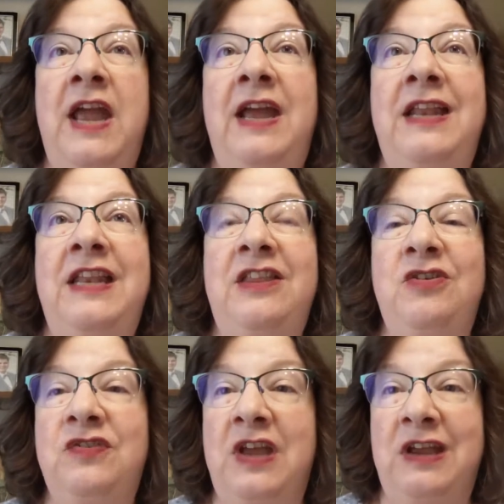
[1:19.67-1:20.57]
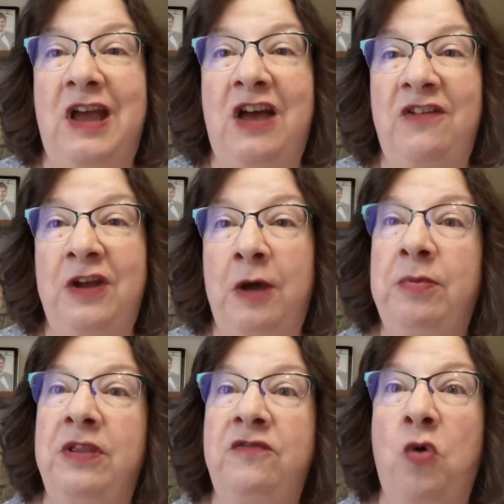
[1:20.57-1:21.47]
And there's like a
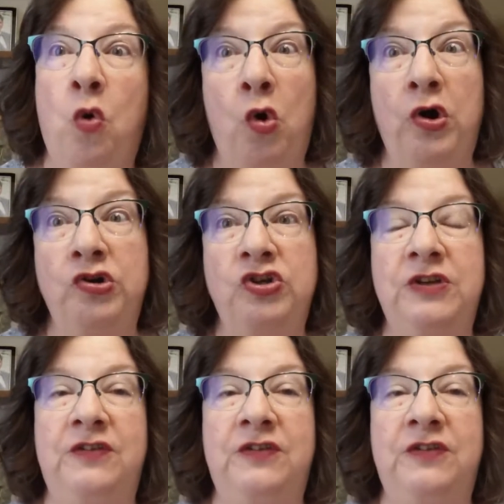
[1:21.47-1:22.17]
couple of orange,